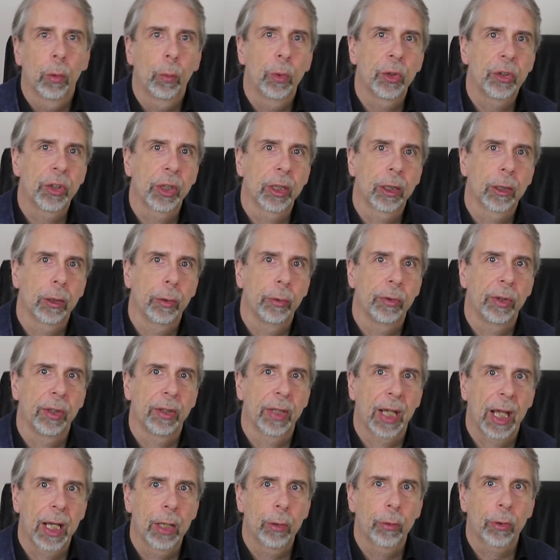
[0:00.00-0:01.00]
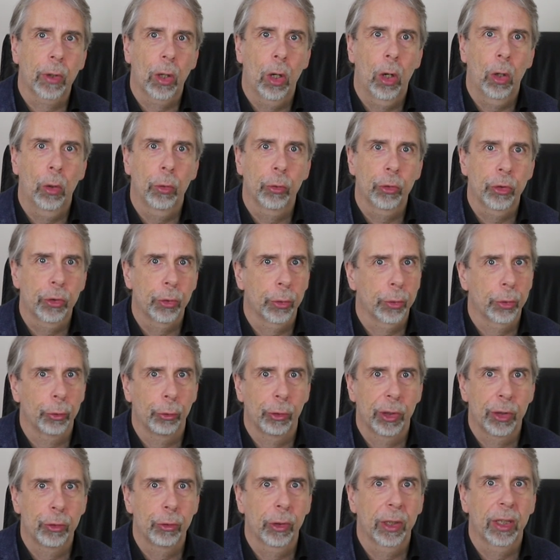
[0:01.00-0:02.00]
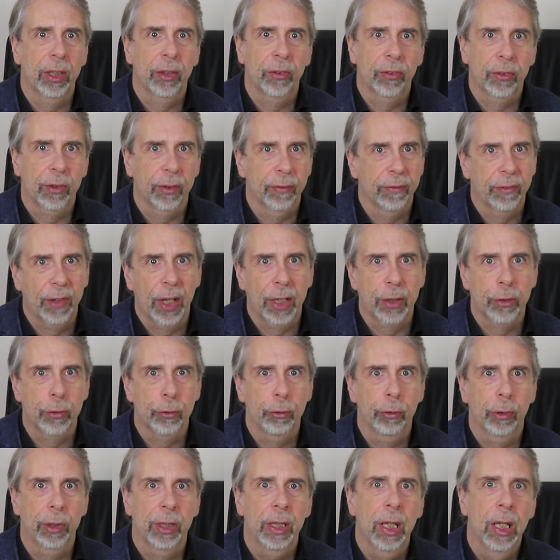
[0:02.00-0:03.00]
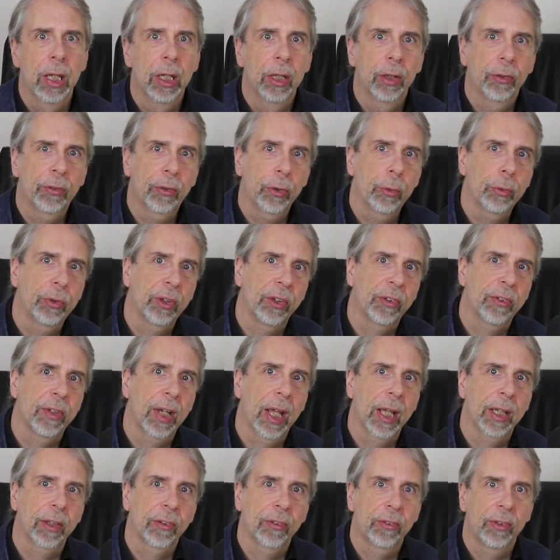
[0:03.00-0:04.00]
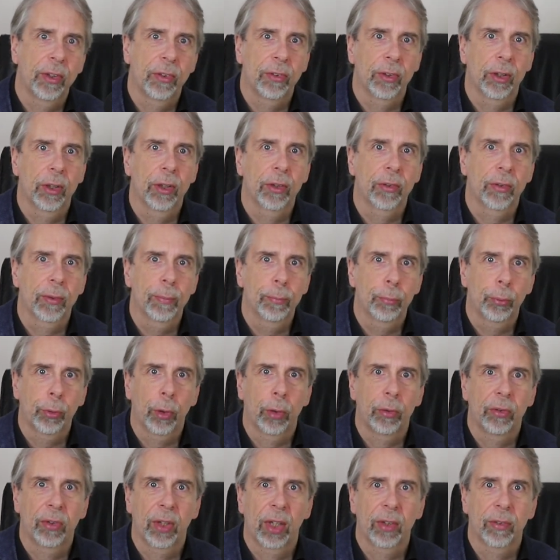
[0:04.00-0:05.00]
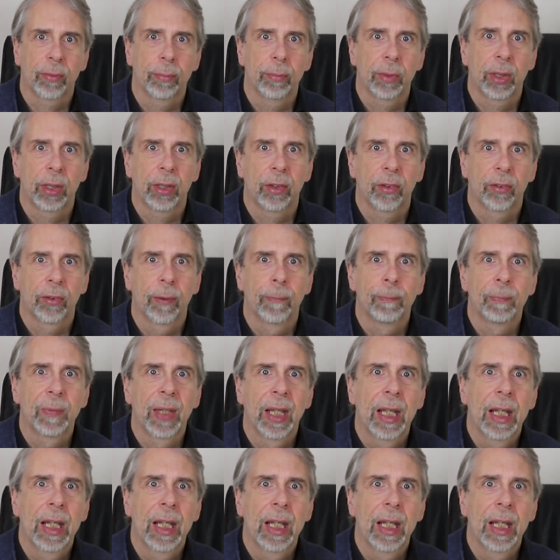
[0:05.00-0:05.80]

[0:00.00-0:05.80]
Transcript: which included alcohol, sugary drinks, confectionery, salty snacks, desserts and processed meats.